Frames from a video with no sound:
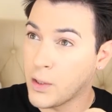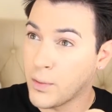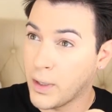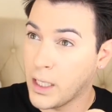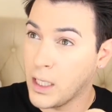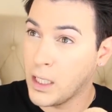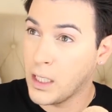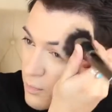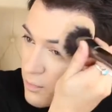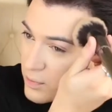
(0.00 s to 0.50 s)

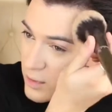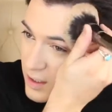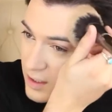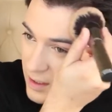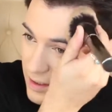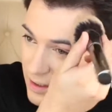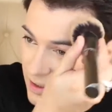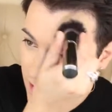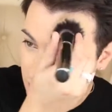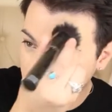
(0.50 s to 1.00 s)
What?
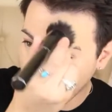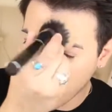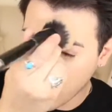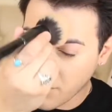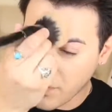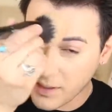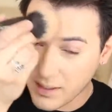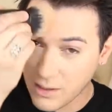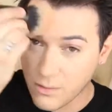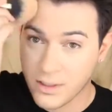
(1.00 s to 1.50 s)
Hopefully you have a
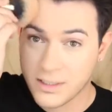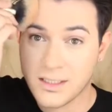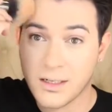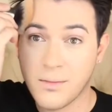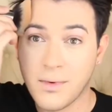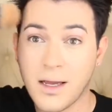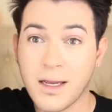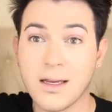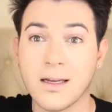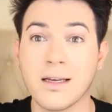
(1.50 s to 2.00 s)
friend that works at
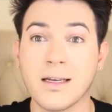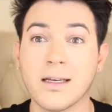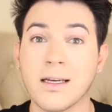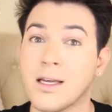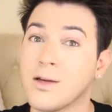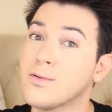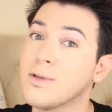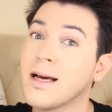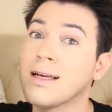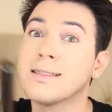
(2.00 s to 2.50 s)
Mac and can
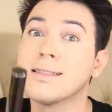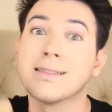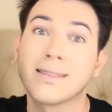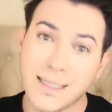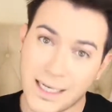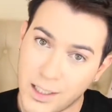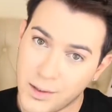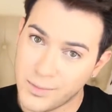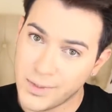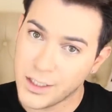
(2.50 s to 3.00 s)
get you that
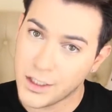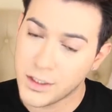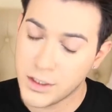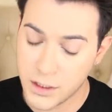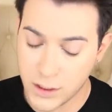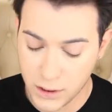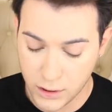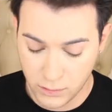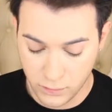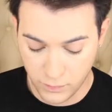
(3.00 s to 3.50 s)
discount,
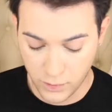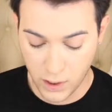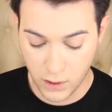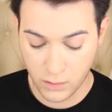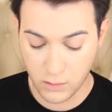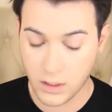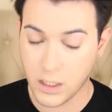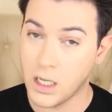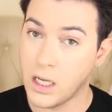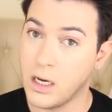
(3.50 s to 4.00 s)
bitch, because you
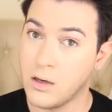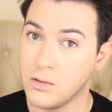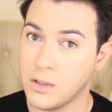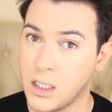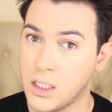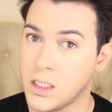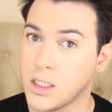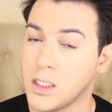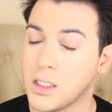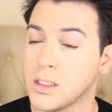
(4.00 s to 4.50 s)
know how
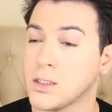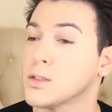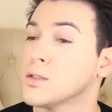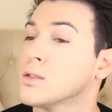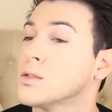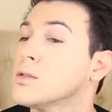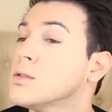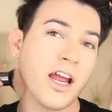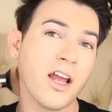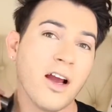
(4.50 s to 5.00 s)
that is.
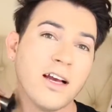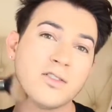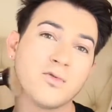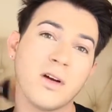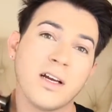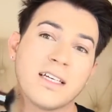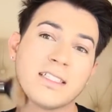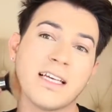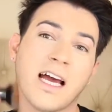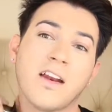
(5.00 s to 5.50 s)
Are you guys
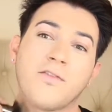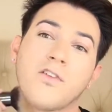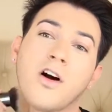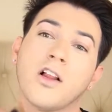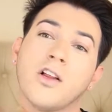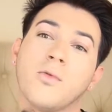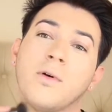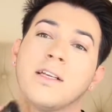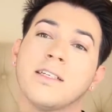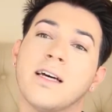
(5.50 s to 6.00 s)
excited for
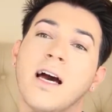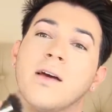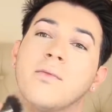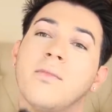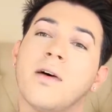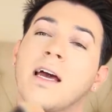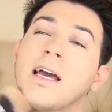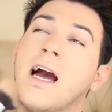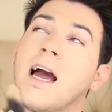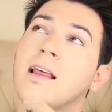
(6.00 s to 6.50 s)
Halloween
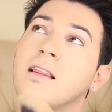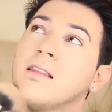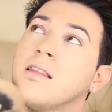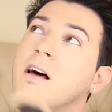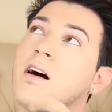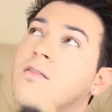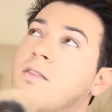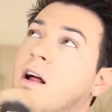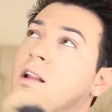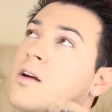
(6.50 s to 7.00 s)
time? Like, I
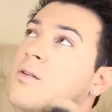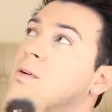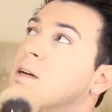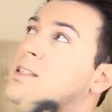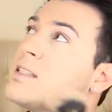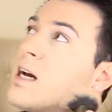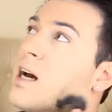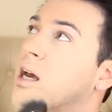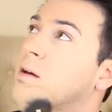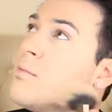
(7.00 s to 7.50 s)
love
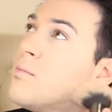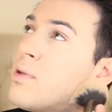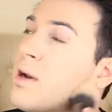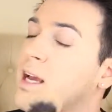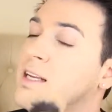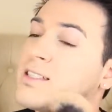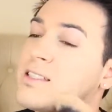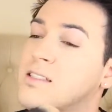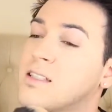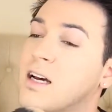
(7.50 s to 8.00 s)
Halloween time, but
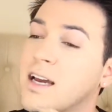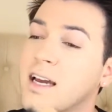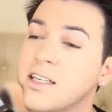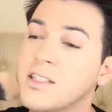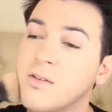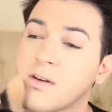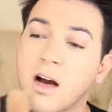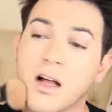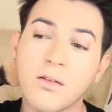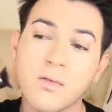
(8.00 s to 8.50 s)
I suck at
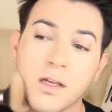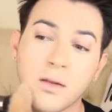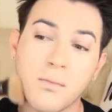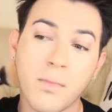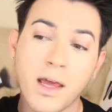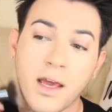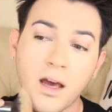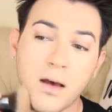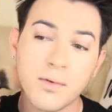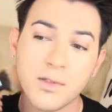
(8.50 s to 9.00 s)
doing Halloween
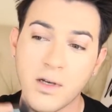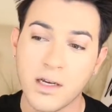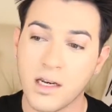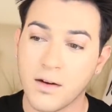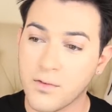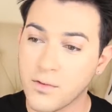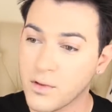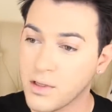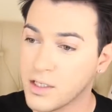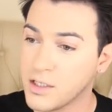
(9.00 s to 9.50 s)
makeup, so I
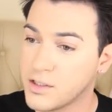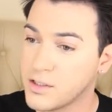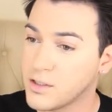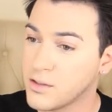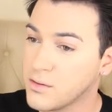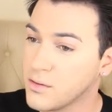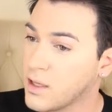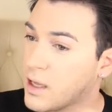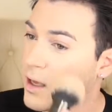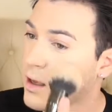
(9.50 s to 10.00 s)
never really
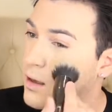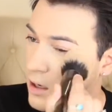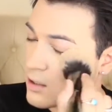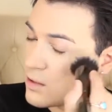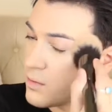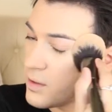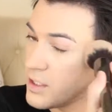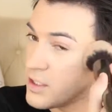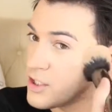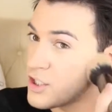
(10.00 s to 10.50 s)
do, like,
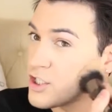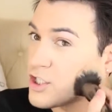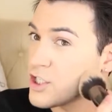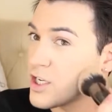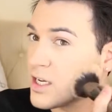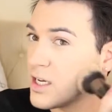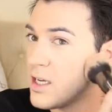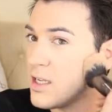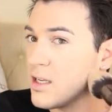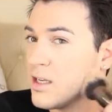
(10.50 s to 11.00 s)
Halloween
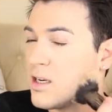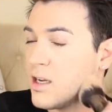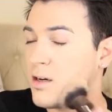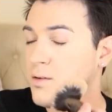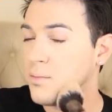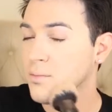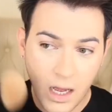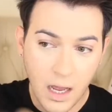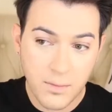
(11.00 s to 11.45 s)
shit, you know?